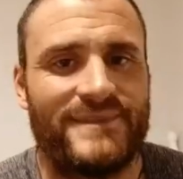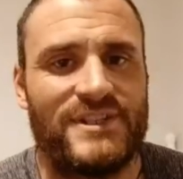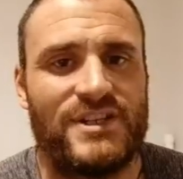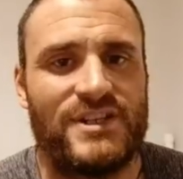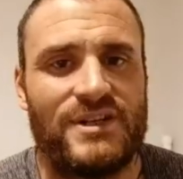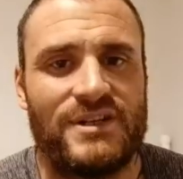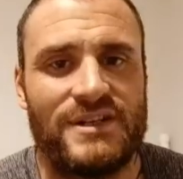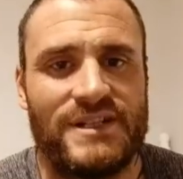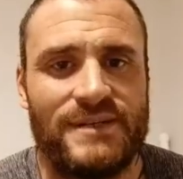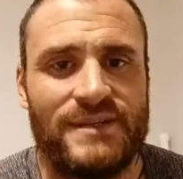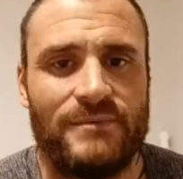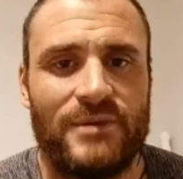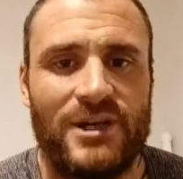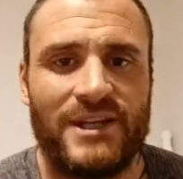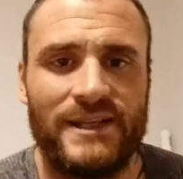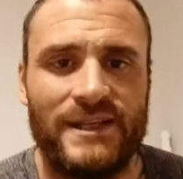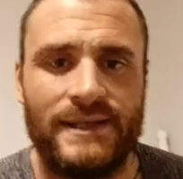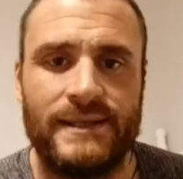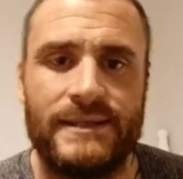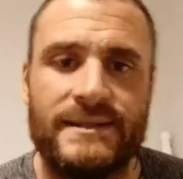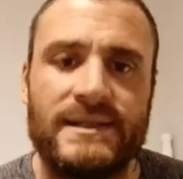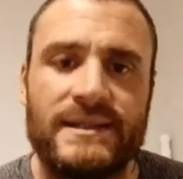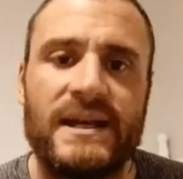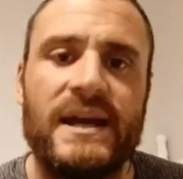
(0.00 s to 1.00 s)
Dirty
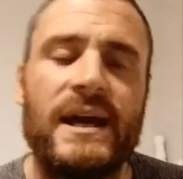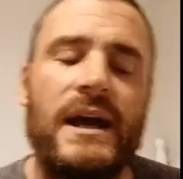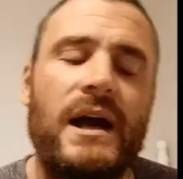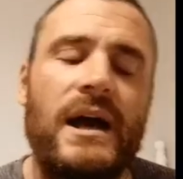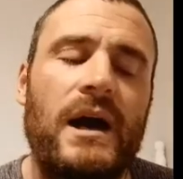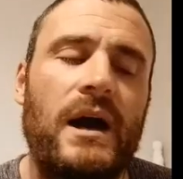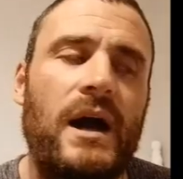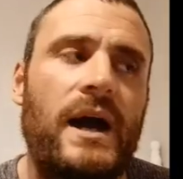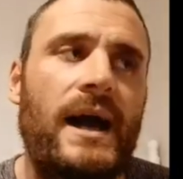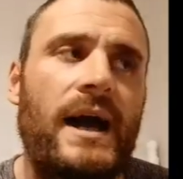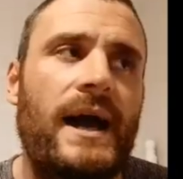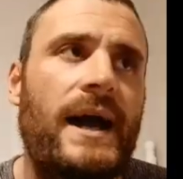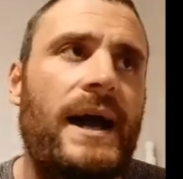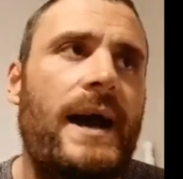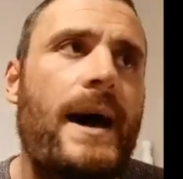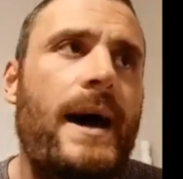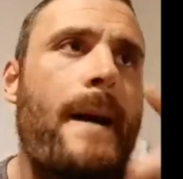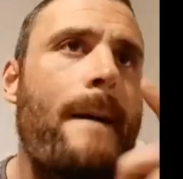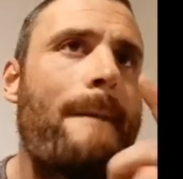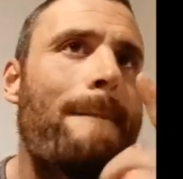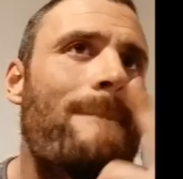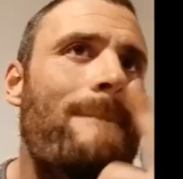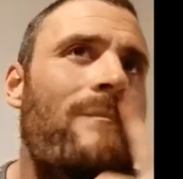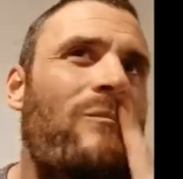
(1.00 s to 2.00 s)
mind.
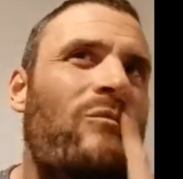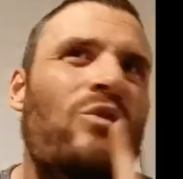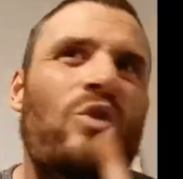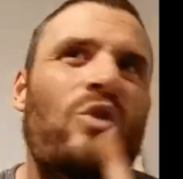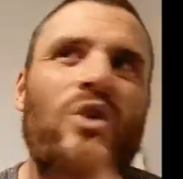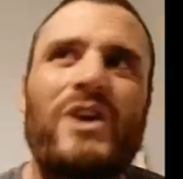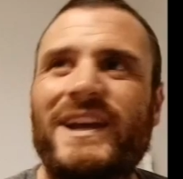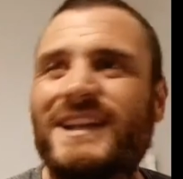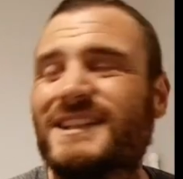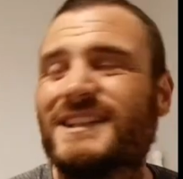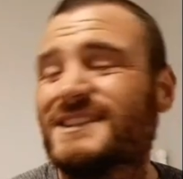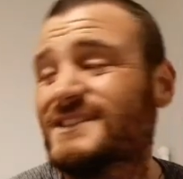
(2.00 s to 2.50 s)
Right.